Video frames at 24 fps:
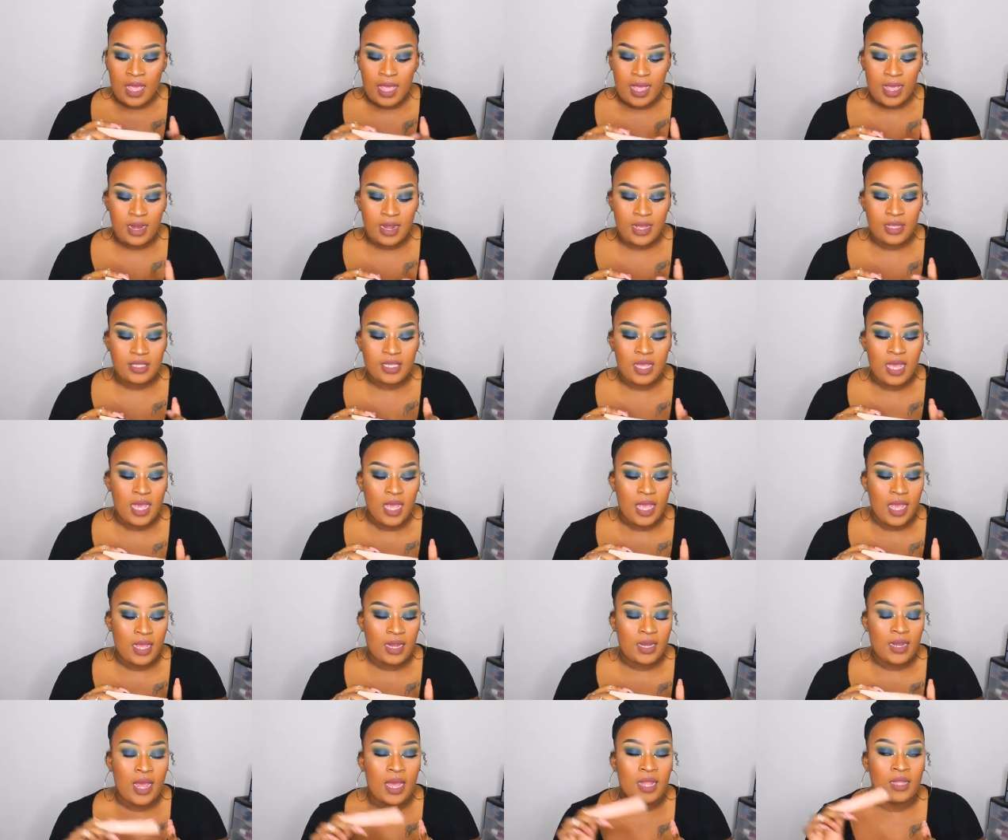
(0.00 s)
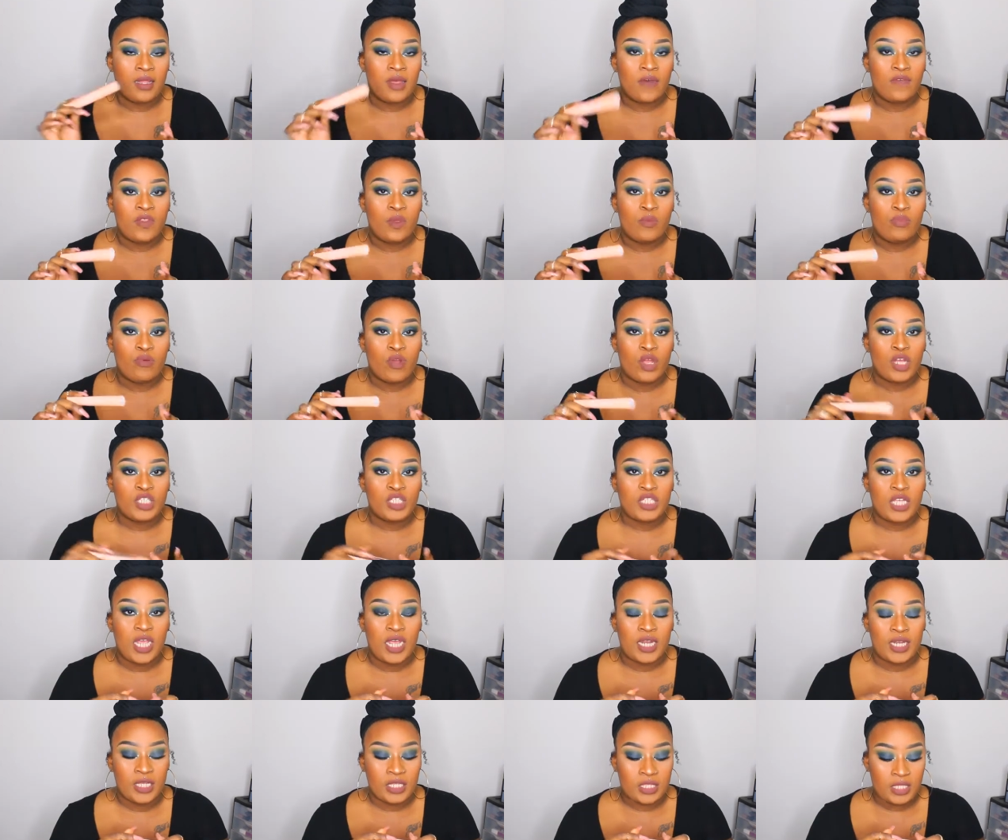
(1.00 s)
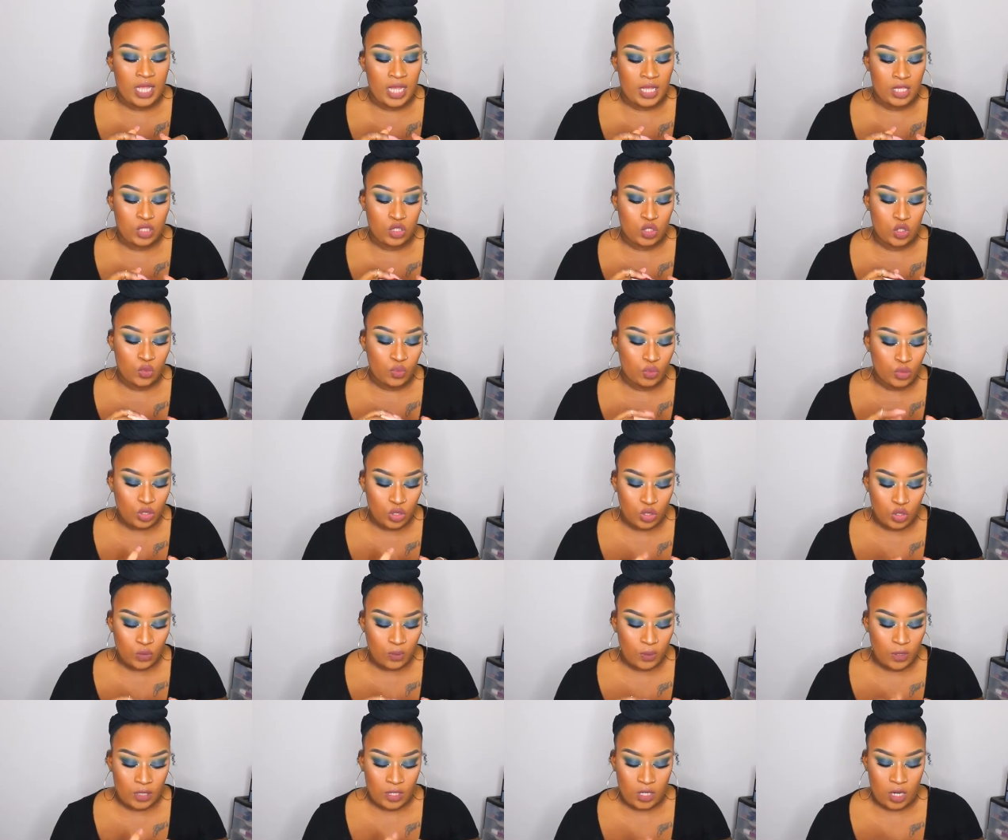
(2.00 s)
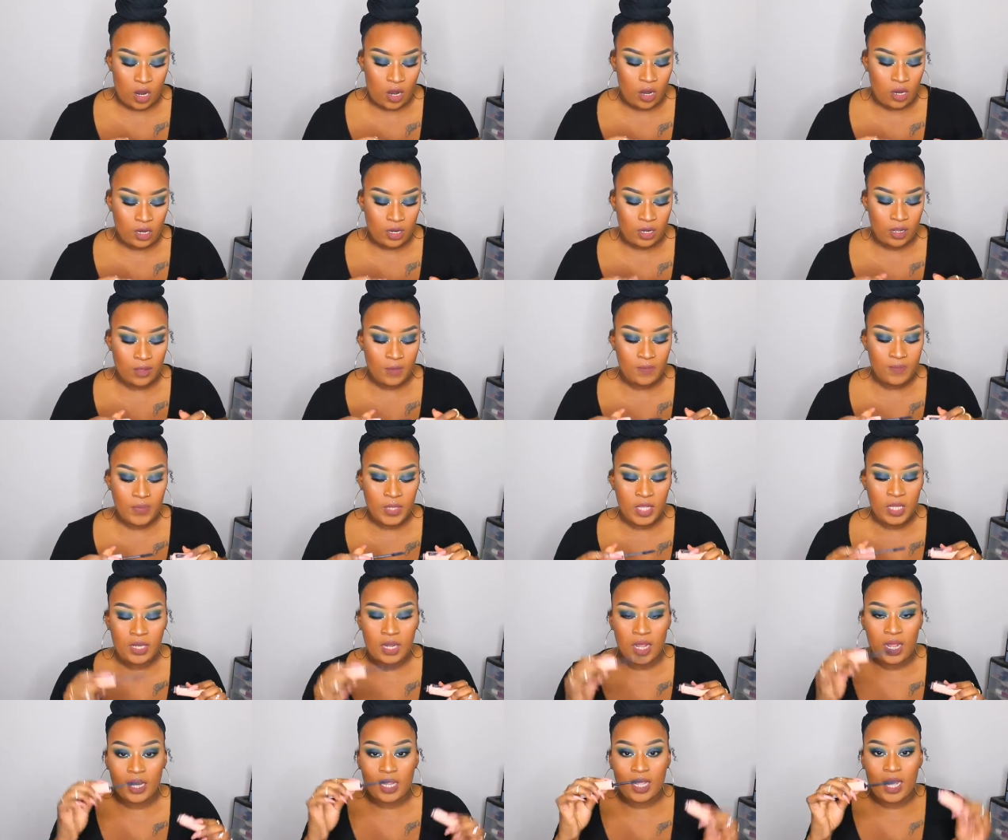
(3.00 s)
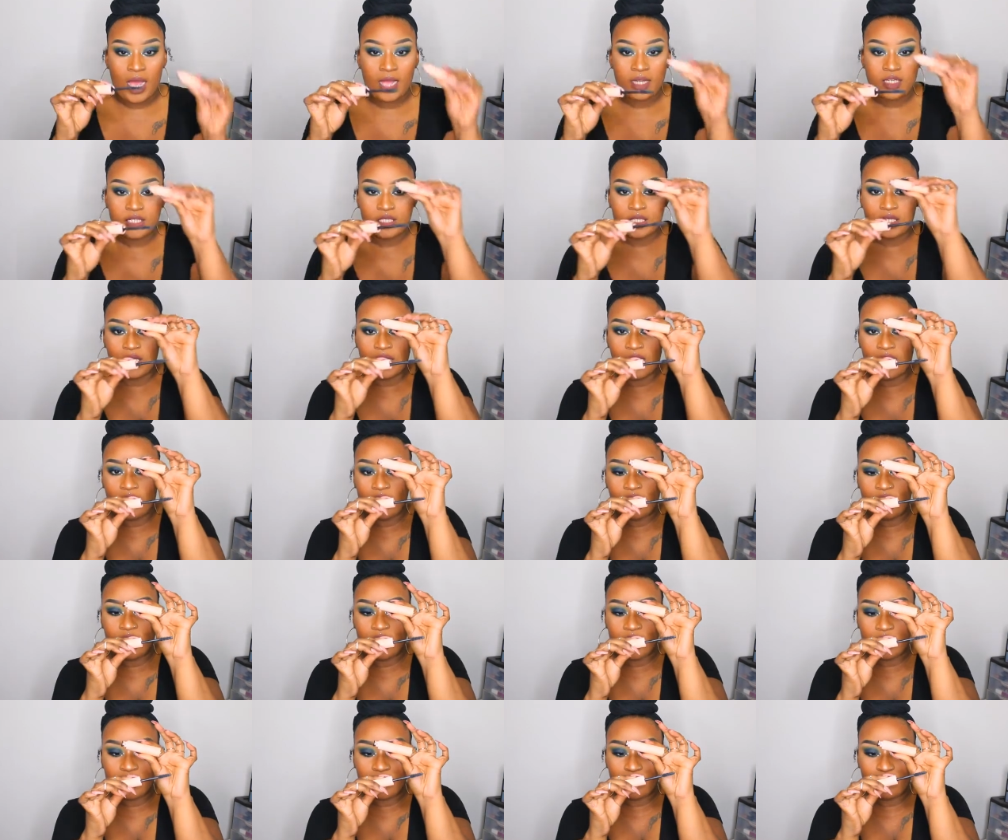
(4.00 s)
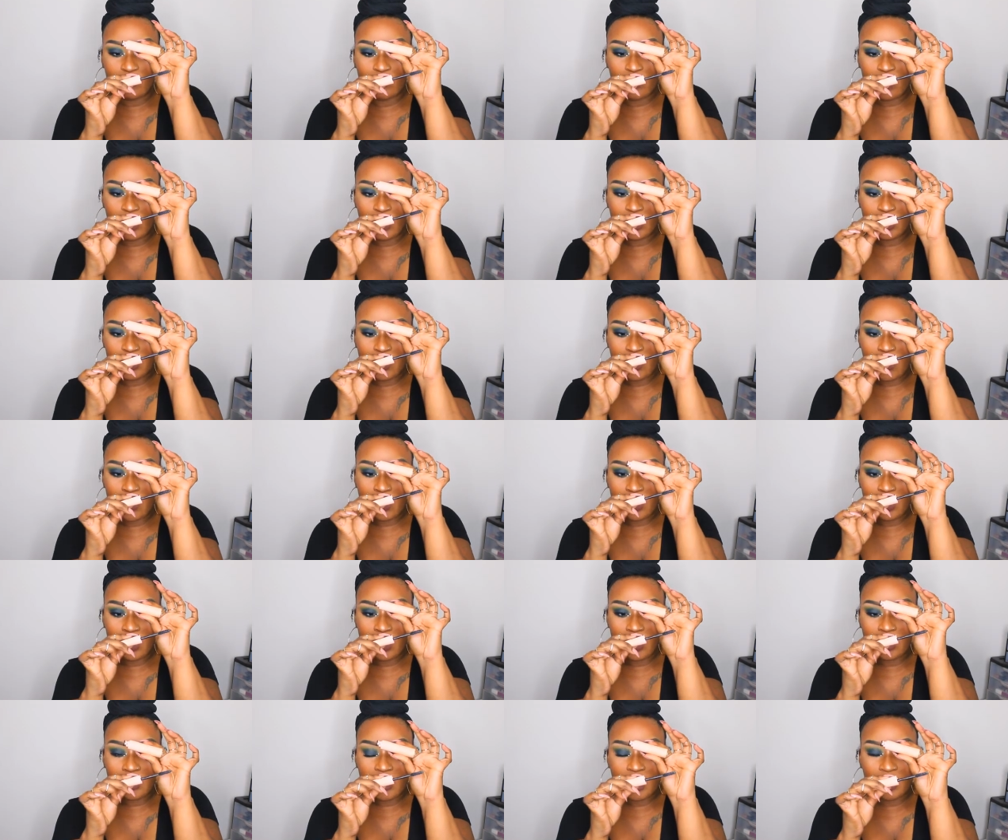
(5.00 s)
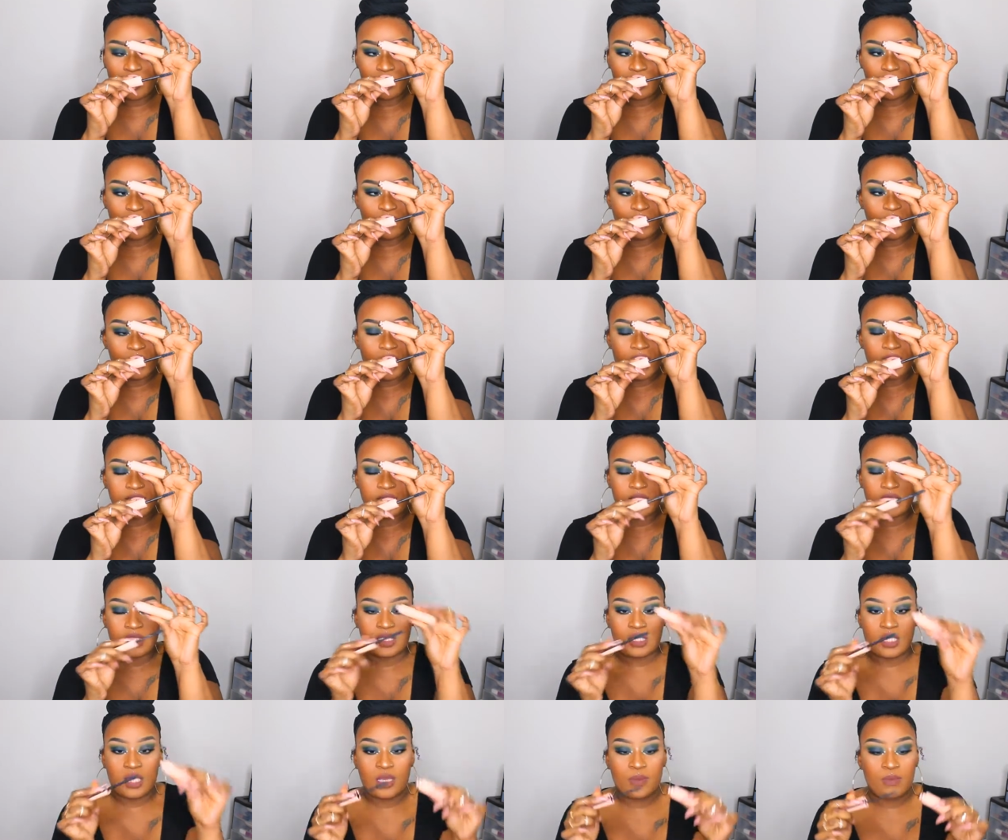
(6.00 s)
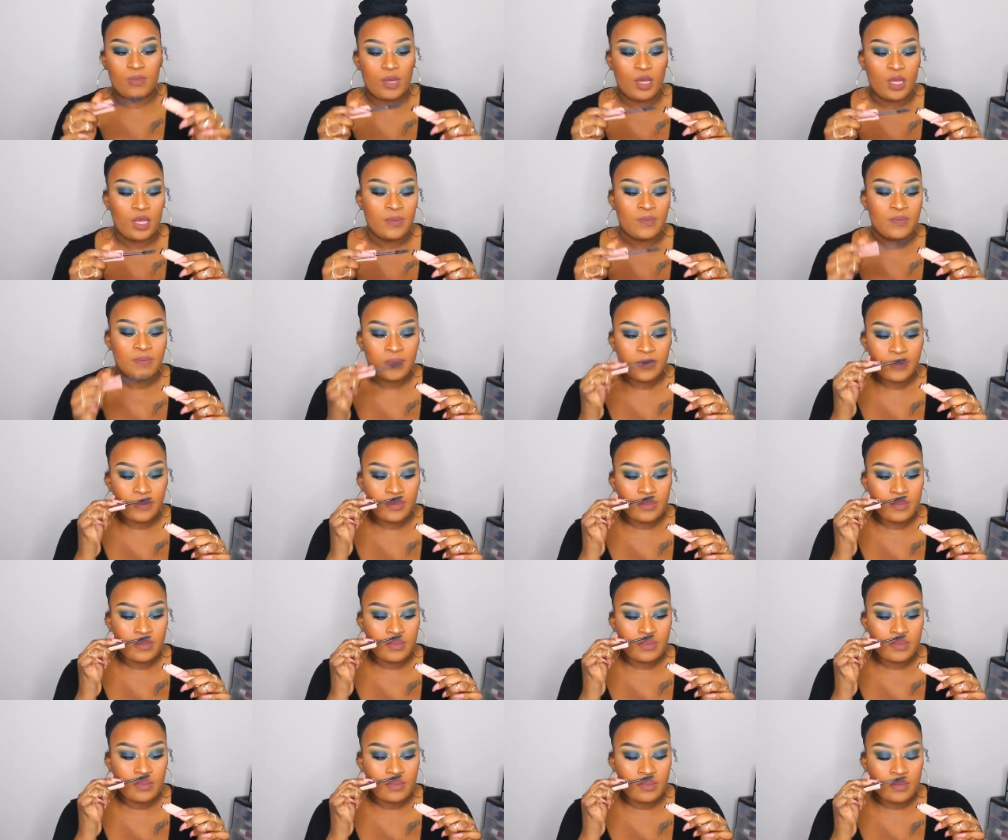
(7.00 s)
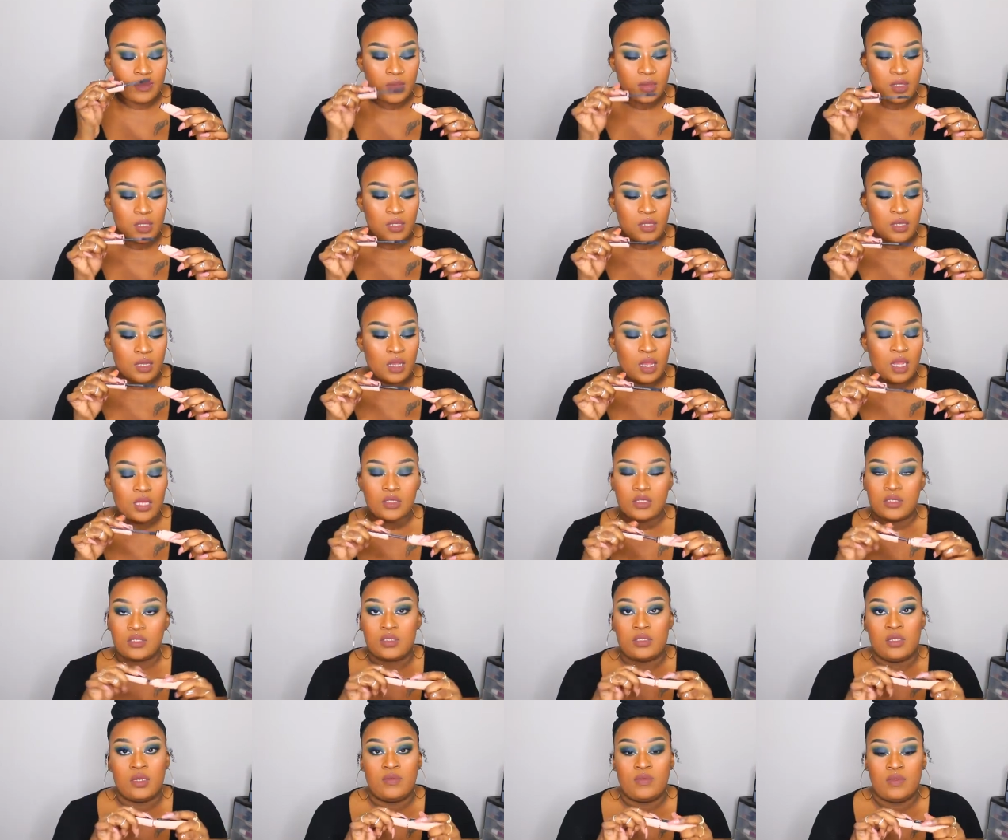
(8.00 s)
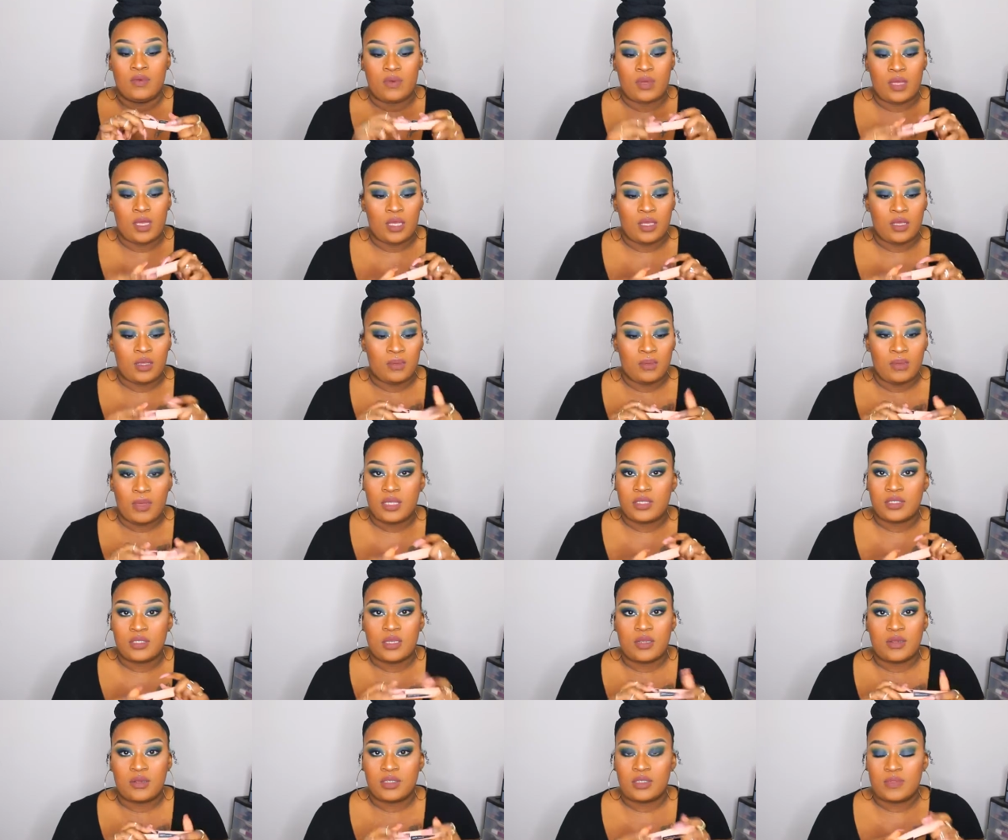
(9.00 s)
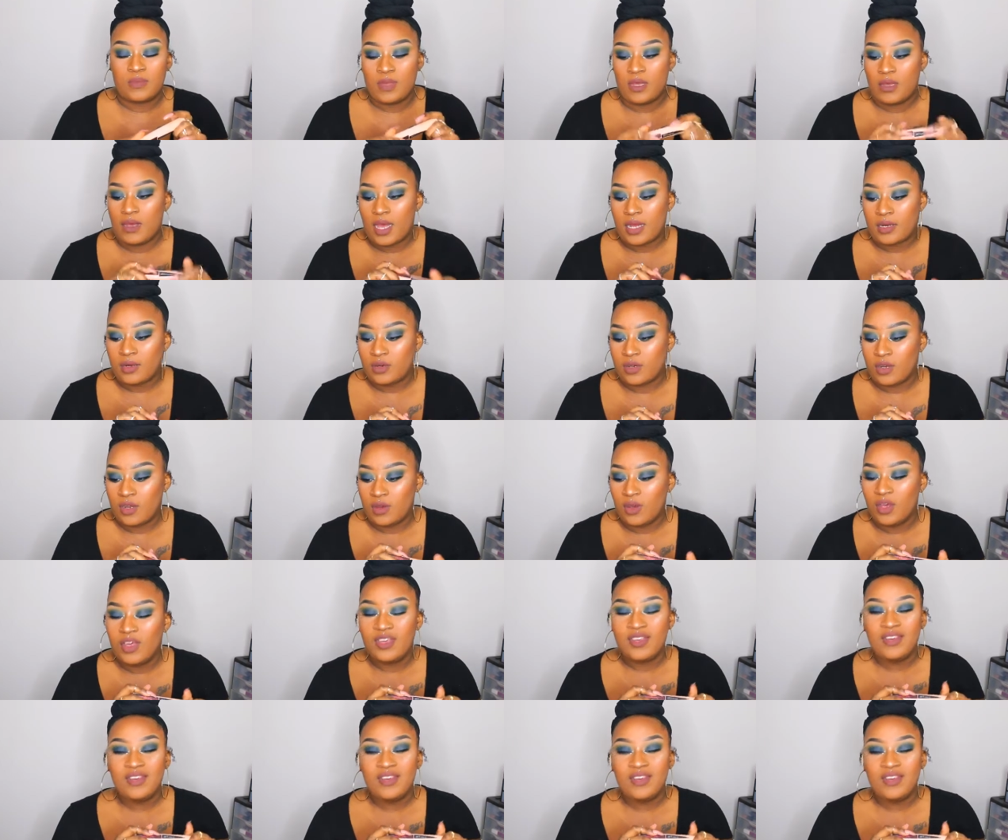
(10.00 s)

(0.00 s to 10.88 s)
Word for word: in it and I love the brush and it's like super super dark like I just love this brush on this I don't know if you guys can see it but I just love the way mascara smell I don't know